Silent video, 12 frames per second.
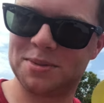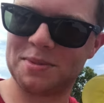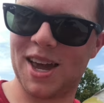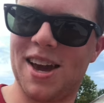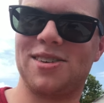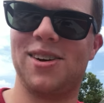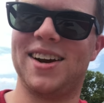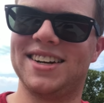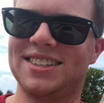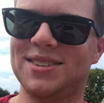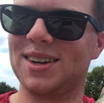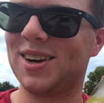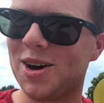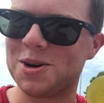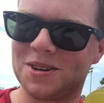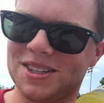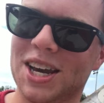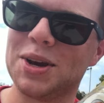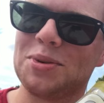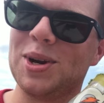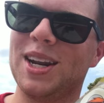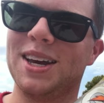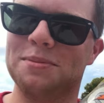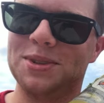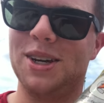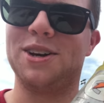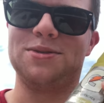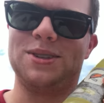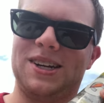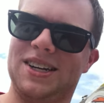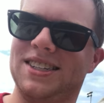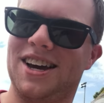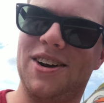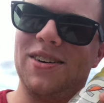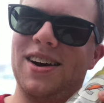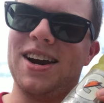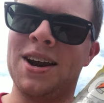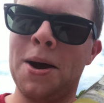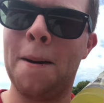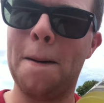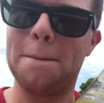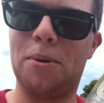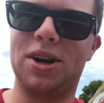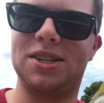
some Gatorade." So Coach Saban himself sent us Gatorade. Pretty